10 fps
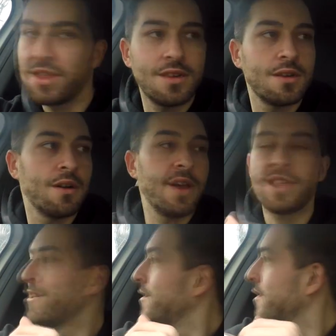you
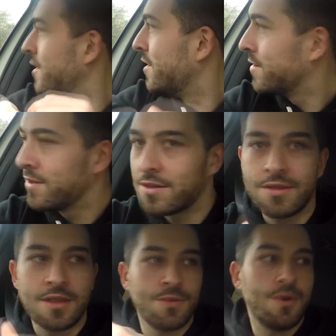guys
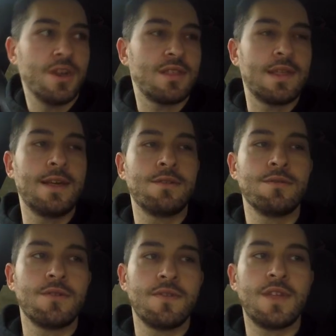because otherwise the
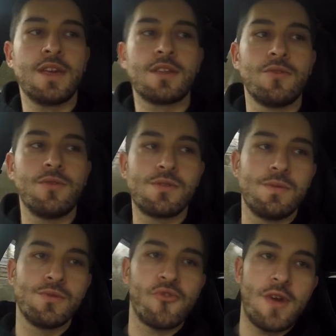sound of the exhaust
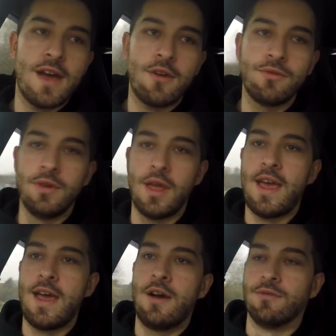will drown
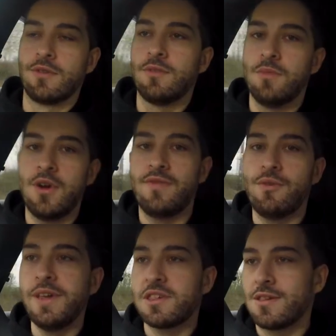out my
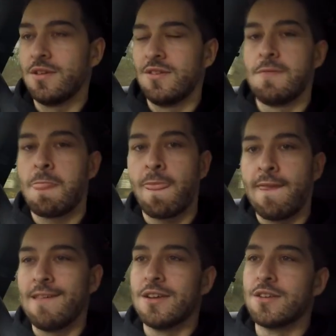voice.
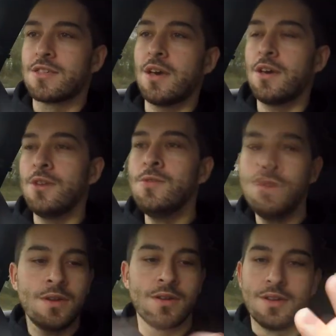So,
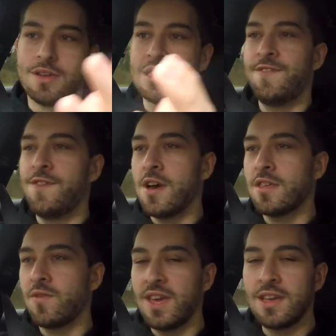the
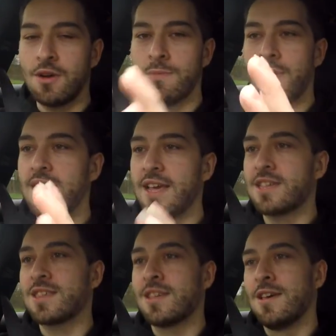first thing on my
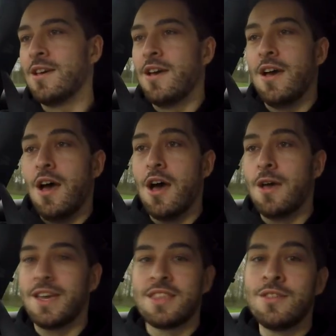list
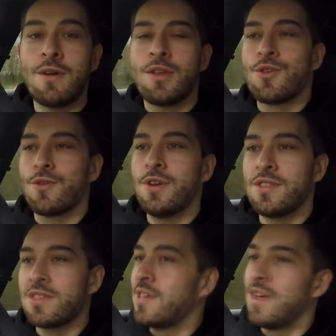uh, is not
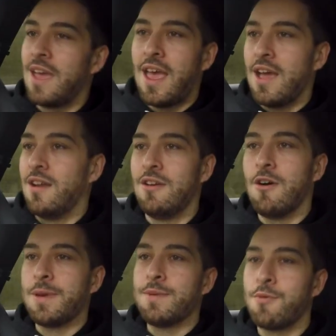insurance. A lot
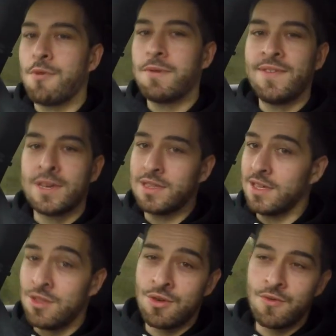of people probably think it's
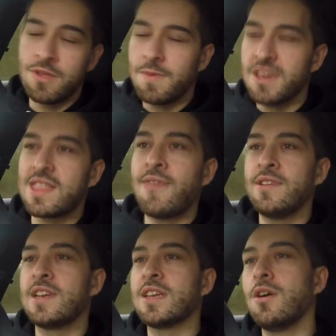insurance, but it's
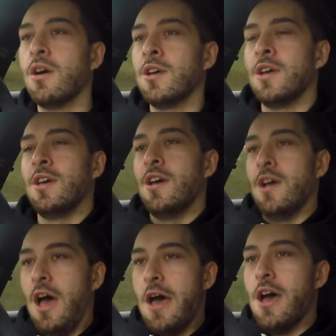definitely not.
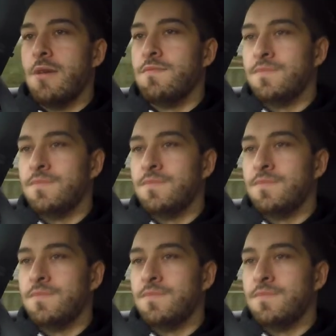Um,